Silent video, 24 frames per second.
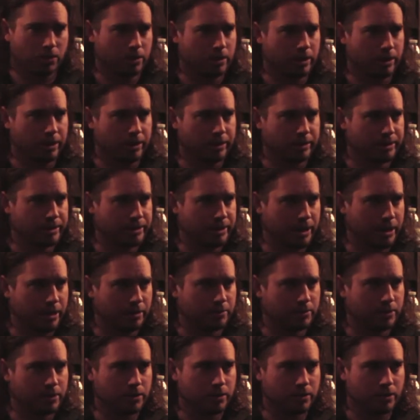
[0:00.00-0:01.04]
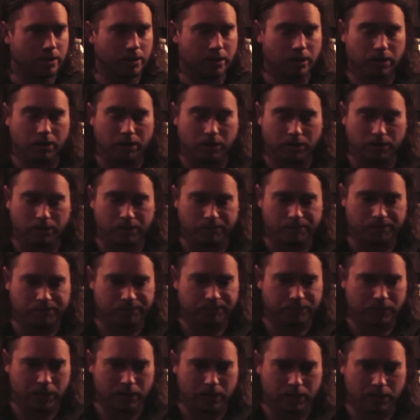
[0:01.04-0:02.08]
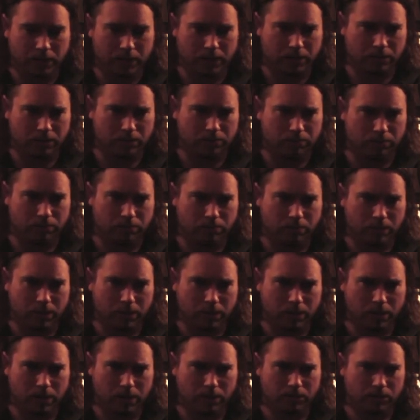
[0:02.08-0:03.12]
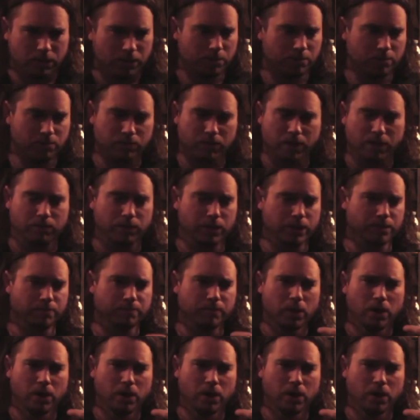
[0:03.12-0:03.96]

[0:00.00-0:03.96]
concept, um, and uh, something that we